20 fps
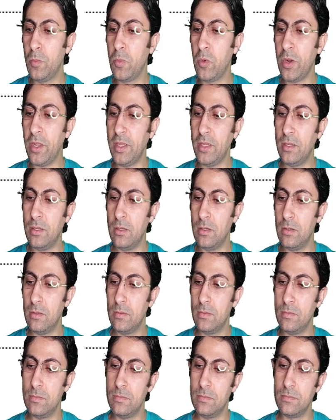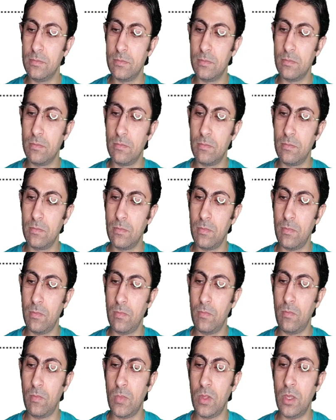breed
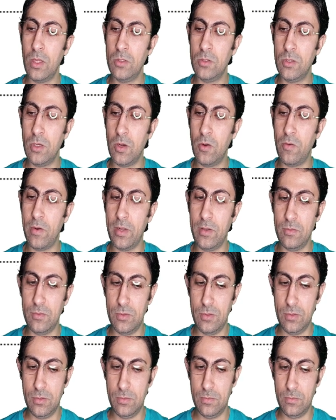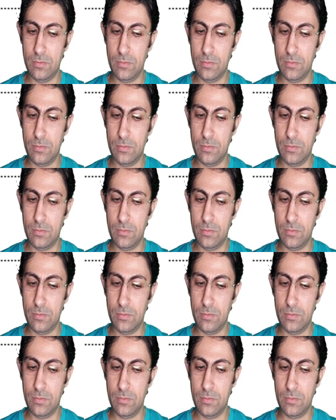underground.